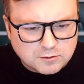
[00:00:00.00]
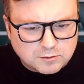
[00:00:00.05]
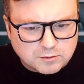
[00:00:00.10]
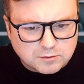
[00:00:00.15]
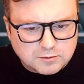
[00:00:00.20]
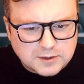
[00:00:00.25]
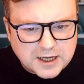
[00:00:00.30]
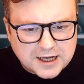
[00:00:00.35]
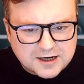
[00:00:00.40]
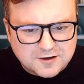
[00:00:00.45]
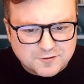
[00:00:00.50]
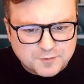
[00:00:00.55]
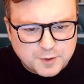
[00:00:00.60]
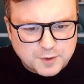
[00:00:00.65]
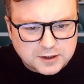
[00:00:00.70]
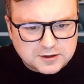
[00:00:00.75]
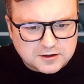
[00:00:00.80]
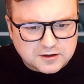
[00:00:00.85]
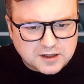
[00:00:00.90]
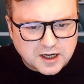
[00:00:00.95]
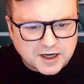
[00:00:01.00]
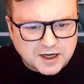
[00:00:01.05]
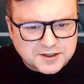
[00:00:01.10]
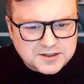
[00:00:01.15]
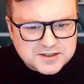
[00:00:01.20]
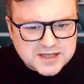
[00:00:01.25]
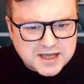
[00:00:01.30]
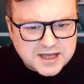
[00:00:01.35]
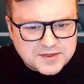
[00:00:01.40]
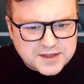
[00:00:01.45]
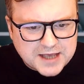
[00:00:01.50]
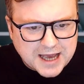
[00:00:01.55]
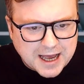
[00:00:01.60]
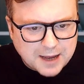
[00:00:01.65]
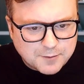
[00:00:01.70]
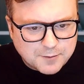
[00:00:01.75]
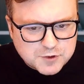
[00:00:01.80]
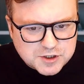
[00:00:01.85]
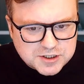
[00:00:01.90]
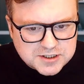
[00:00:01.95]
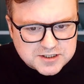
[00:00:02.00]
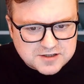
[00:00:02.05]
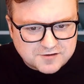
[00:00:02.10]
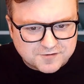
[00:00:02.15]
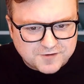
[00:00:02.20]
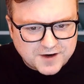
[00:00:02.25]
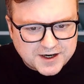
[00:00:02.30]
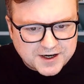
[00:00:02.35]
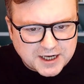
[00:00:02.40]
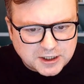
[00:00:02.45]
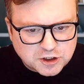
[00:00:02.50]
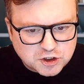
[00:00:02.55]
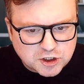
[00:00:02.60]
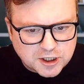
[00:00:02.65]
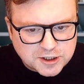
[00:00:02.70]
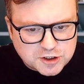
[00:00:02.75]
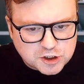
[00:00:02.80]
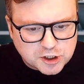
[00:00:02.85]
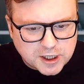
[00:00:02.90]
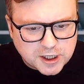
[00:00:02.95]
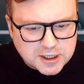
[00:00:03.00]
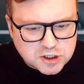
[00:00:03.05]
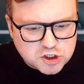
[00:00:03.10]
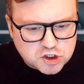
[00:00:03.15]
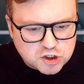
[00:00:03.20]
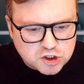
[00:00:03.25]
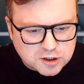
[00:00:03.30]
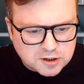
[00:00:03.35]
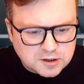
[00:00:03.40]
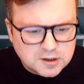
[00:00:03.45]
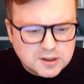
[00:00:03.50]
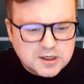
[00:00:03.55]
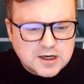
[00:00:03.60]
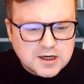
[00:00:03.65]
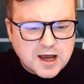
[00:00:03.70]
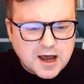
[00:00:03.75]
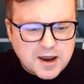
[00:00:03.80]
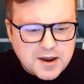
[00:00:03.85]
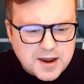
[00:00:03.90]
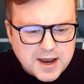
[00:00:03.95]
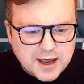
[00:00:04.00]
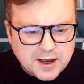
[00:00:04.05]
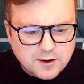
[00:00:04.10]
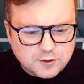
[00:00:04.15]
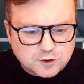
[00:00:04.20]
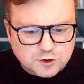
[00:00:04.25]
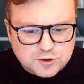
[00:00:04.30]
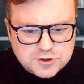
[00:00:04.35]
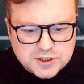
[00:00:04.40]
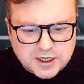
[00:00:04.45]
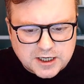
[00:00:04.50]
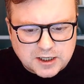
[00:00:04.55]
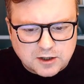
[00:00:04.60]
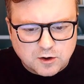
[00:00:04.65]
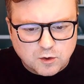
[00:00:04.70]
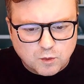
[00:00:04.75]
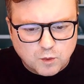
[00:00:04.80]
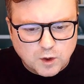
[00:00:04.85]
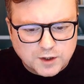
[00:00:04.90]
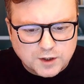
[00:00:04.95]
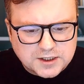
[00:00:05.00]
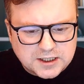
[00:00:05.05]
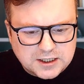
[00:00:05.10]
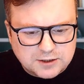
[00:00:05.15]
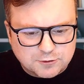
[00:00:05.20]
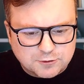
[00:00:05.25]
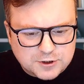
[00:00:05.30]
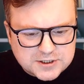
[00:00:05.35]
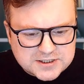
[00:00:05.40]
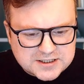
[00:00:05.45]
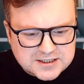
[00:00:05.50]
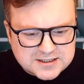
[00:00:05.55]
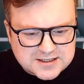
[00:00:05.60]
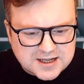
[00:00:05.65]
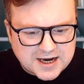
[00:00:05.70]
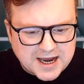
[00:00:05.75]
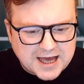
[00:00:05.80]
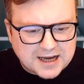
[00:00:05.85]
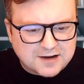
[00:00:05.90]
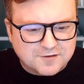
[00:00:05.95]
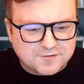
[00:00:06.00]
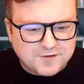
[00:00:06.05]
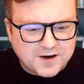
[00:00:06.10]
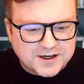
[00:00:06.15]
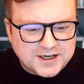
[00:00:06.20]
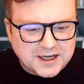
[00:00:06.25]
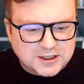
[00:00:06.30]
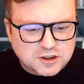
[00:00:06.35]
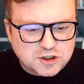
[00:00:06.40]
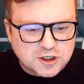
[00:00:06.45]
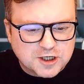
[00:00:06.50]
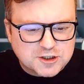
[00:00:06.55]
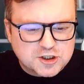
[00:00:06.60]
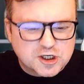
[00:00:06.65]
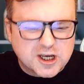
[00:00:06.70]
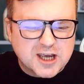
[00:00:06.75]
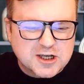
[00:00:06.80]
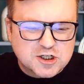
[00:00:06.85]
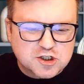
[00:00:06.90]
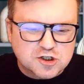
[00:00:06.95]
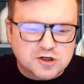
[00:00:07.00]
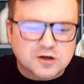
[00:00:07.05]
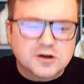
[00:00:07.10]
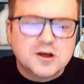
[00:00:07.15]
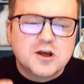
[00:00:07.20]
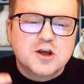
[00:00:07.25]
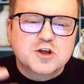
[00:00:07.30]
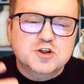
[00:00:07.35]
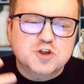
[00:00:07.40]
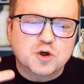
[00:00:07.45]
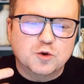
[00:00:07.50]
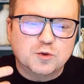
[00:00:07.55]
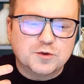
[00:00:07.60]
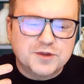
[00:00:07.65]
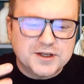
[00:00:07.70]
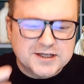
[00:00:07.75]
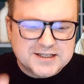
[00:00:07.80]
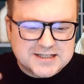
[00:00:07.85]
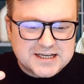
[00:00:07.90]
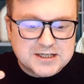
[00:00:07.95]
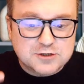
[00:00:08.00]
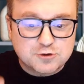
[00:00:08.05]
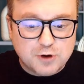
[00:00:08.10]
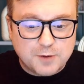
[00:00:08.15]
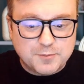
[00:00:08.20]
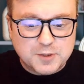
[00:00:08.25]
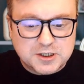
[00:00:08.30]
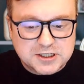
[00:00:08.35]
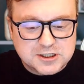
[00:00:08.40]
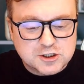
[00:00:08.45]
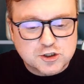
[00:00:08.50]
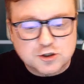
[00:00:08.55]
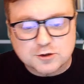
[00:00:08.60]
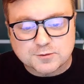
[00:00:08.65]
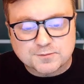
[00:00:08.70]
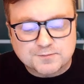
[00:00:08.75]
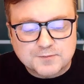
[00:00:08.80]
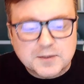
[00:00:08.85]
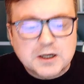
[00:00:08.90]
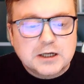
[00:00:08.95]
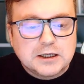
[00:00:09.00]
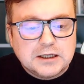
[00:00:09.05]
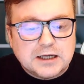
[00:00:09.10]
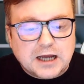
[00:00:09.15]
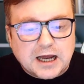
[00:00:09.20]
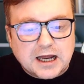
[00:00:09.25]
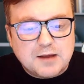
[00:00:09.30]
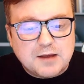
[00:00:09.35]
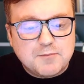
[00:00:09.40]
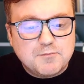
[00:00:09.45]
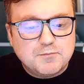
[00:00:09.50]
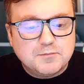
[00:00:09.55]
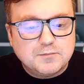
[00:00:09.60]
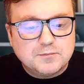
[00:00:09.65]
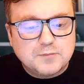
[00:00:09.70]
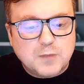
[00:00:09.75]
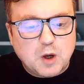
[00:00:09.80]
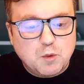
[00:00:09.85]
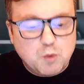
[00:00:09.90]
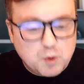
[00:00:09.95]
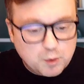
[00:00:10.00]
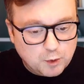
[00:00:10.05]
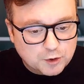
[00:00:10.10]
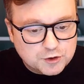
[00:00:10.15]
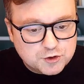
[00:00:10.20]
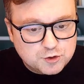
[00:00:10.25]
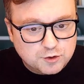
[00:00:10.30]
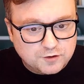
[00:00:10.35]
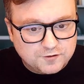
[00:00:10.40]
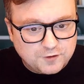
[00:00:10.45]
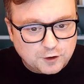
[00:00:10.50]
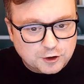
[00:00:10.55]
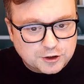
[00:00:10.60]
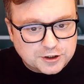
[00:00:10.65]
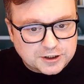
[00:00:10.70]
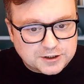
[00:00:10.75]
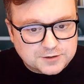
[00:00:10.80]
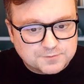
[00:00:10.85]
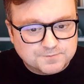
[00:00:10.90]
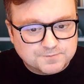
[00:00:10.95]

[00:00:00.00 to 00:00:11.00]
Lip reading: lack of parental guidance and the absence of financial education. And now you're saying one key reason is the lack of financial education. So this is repetition, and we want to avoid it.